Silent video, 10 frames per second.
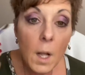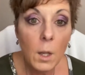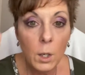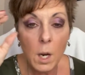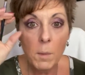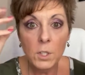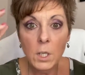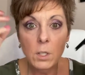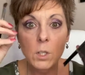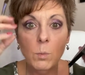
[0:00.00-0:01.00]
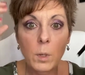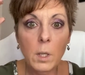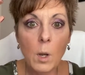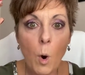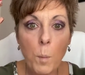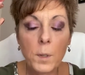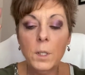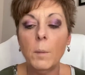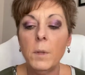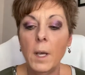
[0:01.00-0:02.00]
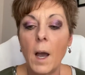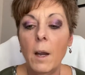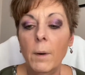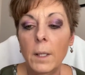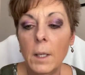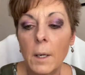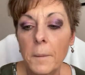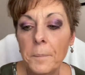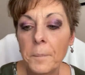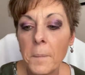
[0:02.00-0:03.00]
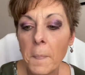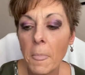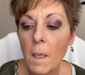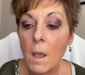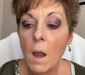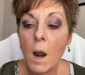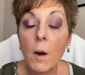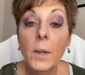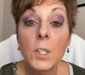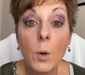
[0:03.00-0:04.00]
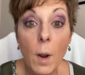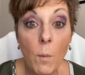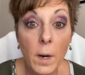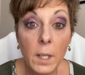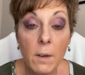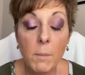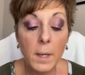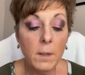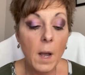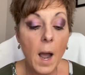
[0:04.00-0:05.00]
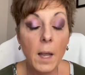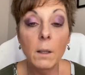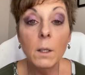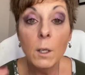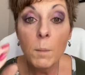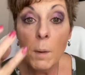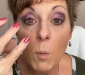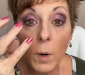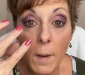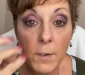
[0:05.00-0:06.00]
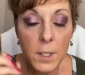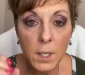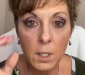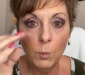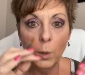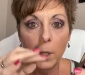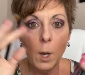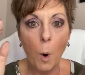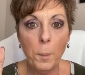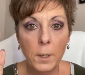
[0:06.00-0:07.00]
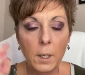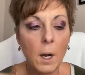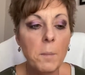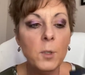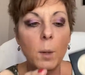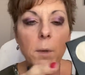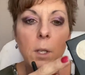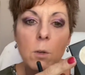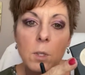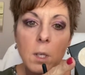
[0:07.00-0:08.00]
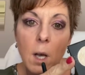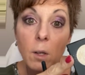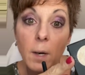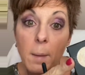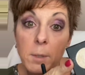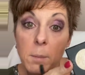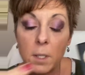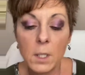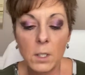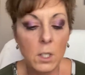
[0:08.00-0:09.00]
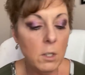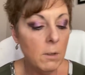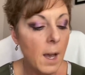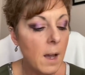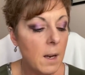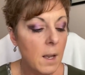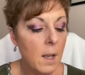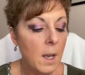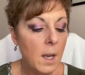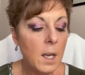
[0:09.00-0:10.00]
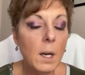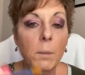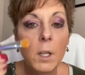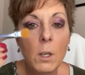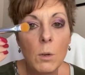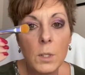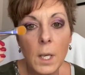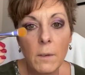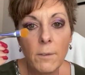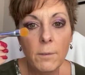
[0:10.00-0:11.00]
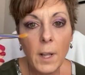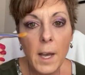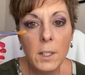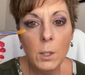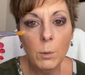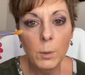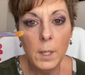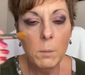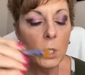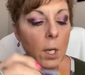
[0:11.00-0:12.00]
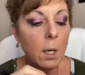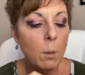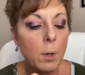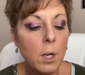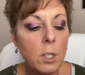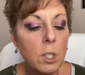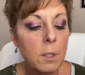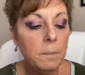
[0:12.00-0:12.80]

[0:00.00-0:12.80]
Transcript: Look how much that just really opens up the eye right there. All right, so I want to give my eye a little bit more emphasis and really open it up. So I'm going to use the color Optimistic to do that. And I'm going to use a flat cream shadow brush.